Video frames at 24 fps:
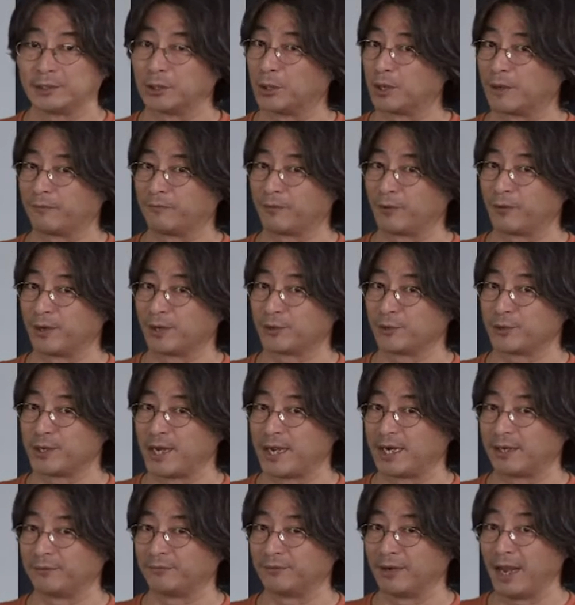not a very
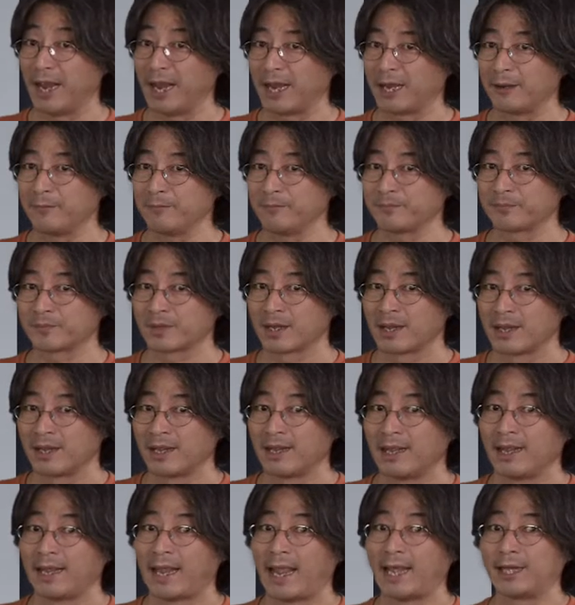creative name,
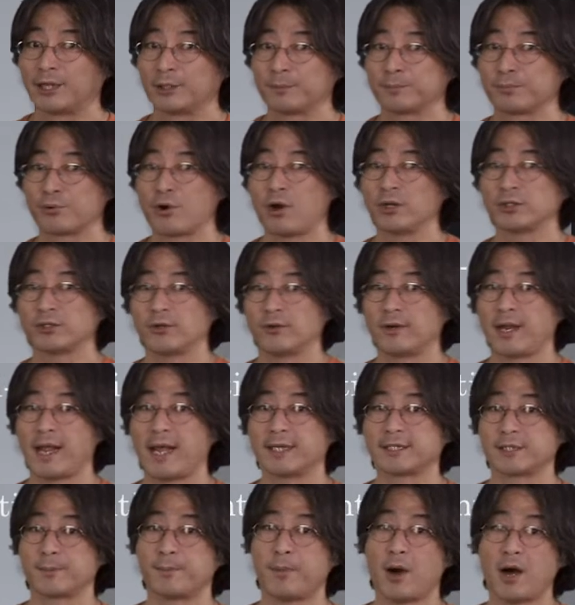and the proton
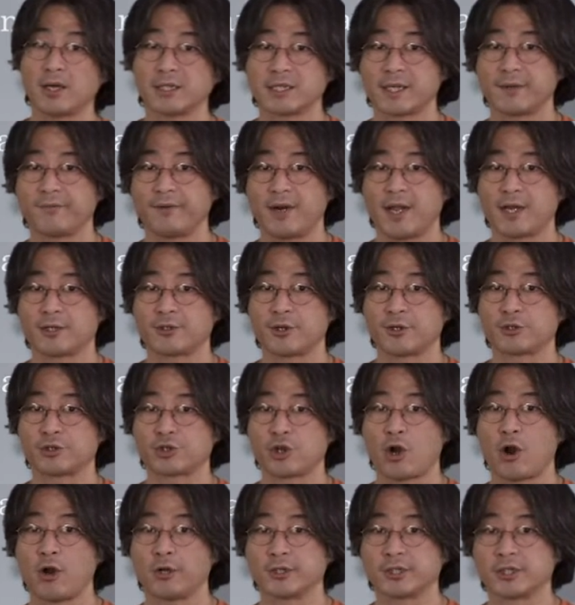has a positive electric
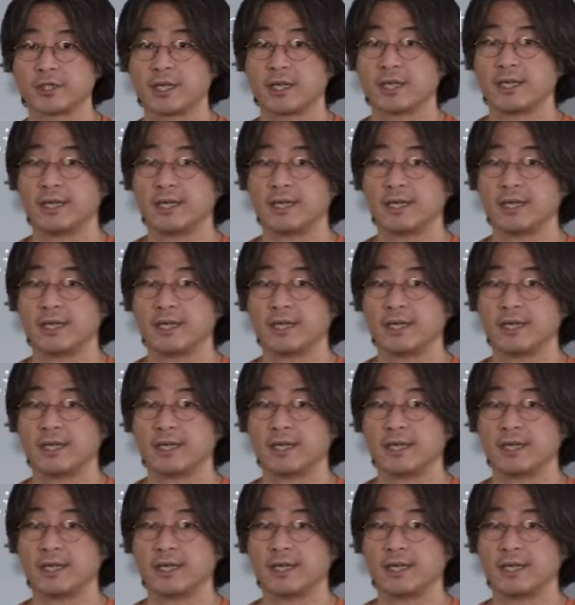charge,